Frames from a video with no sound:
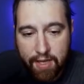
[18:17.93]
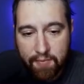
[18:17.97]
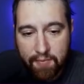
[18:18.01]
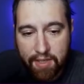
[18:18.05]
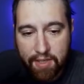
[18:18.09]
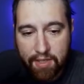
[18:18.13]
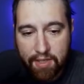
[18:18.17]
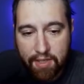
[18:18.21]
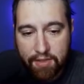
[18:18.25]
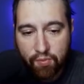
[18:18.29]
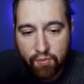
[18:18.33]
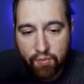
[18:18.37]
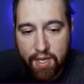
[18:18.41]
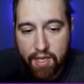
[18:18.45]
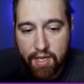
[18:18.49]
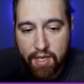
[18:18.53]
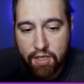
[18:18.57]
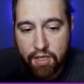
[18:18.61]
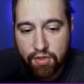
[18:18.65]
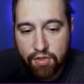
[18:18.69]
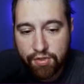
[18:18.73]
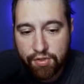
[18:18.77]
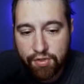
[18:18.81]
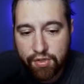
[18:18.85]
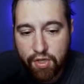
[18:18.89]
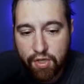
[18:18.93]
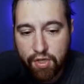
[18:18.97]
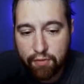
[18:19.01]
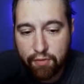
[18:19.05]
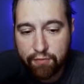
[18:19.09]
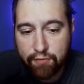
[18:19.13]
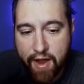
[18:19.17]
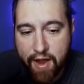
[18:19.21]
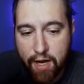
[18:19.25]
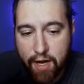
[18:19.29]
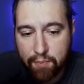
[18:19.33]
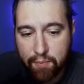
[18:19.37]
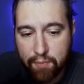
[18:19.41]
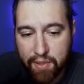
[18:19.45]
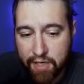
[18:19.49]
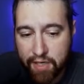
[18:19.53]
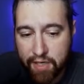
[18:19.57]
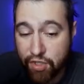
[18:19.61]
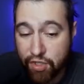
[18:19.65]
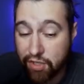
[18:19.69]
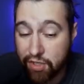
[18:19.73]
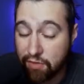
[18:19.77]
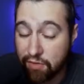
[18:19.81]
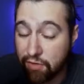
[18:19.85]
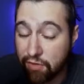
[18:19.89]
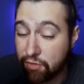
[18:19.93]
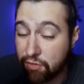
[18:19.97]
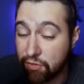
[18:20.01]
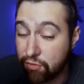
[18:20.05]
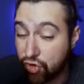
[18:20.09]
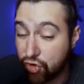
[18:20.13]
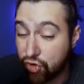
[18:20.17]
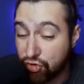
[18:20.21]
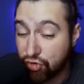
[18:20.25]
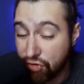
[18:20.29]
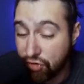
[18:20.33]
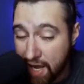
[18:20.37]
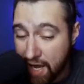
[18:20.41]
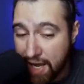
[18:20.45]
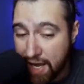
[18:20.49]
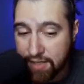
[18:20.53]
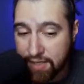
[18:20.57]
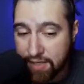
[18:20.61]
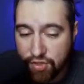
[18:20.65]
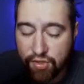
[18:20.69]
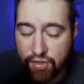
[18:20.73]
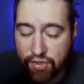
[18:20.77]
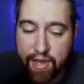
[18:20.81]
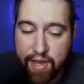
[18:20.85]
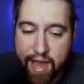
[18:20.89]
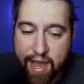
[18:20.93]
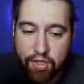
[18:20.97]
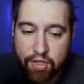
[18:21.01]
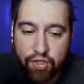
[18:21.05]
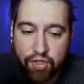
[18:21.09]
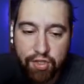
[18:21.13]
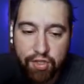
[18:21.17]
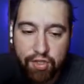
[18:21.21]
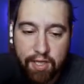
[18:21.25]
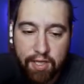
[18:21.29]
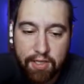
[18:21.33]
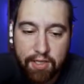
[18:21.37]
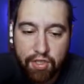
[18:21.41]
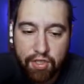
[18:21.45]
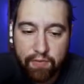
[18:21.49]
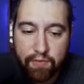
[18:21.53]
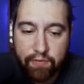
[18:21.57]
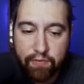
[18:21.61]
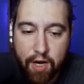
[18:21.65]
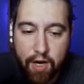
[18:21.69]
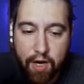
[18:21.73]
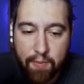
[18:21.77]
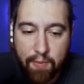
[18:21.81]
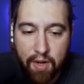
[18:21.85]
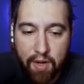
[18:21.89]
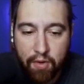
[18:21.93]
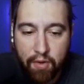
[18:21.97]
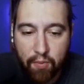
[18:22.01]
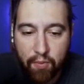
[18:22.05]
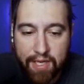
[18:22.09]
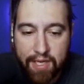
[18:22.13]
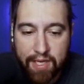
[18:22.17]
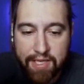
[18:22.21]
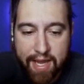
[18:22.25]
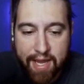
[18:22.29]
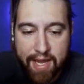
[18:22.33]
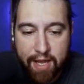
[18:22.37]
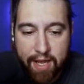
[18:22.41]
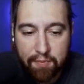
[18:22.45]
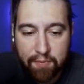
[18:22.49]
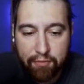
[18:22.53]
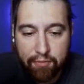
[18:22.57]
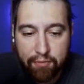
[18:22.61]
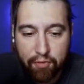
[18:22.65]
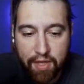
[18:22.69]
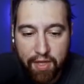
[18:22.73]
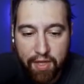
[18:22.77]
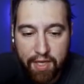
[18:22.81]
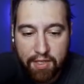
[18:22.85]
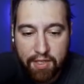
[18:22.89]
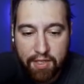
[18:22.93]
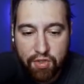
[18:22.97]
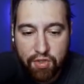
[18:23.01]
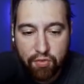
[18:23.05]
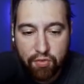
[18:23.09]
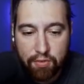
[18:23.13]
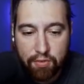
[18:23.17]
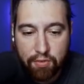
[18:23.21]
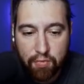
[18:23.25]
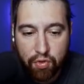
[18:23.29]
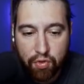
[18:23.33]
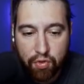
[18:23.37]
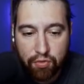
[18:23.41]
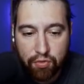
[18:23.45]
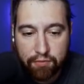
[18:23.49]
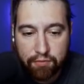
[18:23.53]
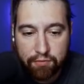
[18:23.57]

because we can just go Fire Punch and try to actually just farm all the way down before they get to a move.